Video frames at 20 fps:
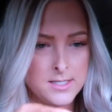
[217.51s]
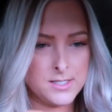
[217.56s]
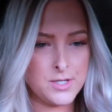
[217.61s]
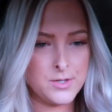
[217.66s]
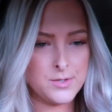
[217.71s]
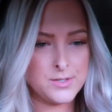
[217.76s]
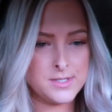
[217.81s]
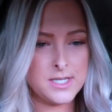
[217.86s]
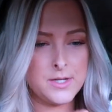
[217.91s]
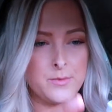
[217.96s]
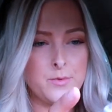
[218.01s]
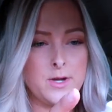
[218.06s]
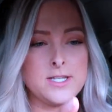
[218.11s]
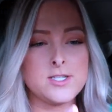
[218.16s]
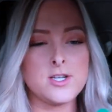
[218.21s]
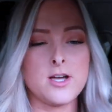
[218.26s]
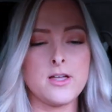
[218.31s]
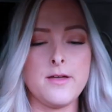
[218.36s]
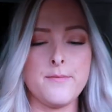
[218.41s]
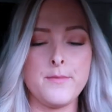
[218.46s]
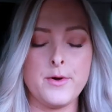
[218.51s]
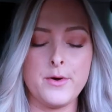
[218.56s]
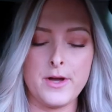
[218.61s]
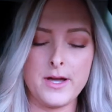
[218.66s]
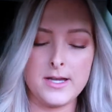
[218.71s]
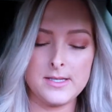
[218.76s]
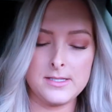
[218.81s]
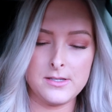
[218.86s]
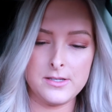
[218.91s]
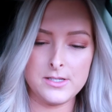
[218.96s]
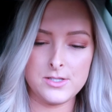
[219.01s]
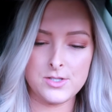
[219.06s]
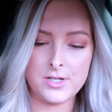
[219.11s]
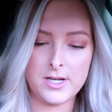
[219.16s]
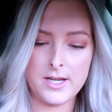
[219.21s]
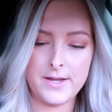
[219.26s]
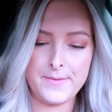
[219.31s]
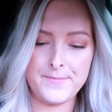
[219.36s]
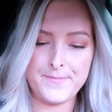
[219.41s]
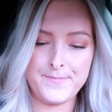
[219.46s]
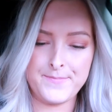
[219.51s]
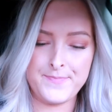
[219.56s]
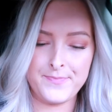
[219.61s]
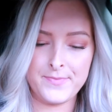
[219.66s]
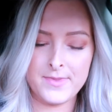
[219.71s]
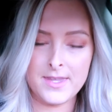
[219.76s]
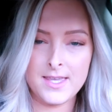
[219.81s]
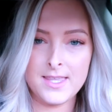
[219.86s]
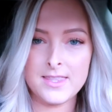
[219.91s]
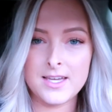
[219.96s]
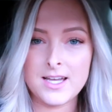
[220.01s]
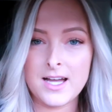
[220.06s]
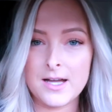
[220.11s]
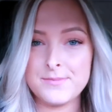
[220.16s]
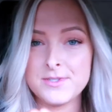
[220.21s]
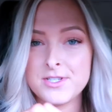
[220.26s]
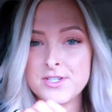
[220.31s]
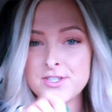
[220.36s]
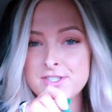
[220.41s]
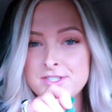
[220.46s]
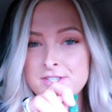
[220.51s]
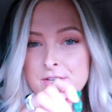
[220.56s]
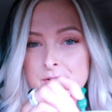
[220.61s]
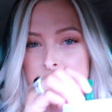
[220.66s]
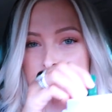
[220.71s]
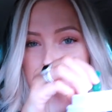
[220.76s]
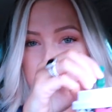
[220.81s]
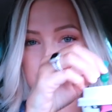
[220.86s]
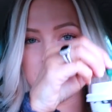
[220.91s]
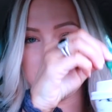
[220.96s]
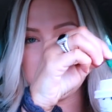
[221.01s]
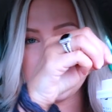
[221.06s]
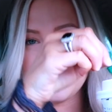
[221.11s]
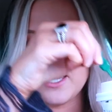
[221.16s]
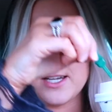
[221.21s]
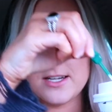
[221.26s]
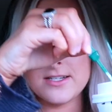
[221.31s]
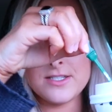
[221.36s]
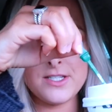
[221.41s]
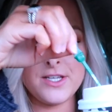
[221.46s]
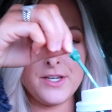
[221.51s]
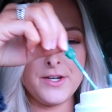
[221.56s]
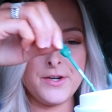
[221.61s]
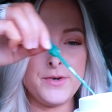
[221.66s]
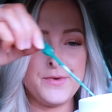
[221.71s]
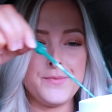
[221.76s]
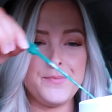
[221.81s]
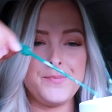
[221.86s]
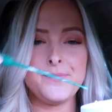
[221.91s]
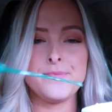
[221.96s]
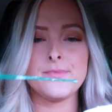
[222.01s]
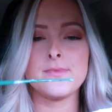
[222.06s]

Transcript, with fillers: Toasted white chocolate mocha, so let's try The cups are so cute this year too.